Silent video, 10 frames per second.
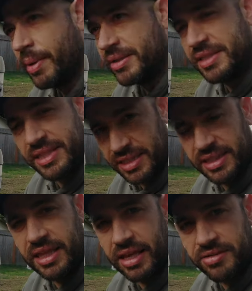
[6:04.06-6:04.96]
about
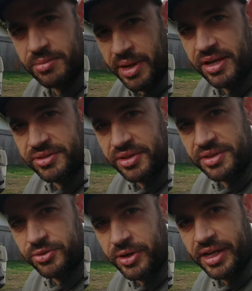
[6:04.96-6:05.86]
60,000 miles on
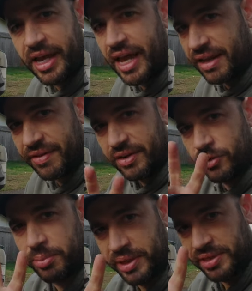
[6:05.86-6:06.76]
this rig and I've had to
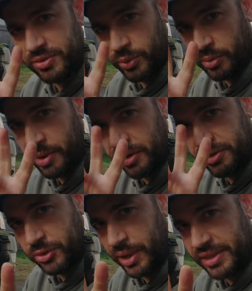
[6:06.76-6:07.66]
replace wheel
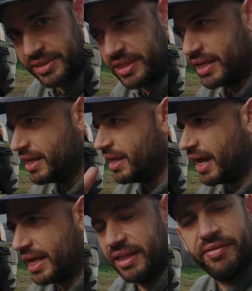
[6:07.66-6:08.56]
bearings twice.
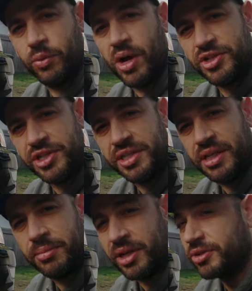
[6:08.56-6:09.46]
I live in
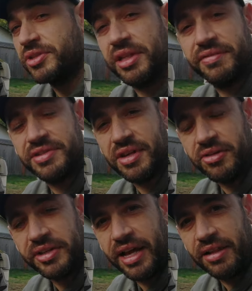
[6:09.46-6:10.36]
Washington, but I used to live in
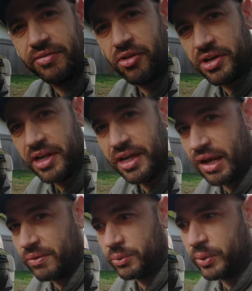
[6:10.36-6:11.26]
Southern California, and
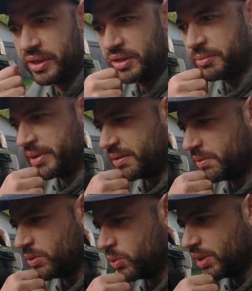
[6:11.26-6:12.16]
I would wheel maybe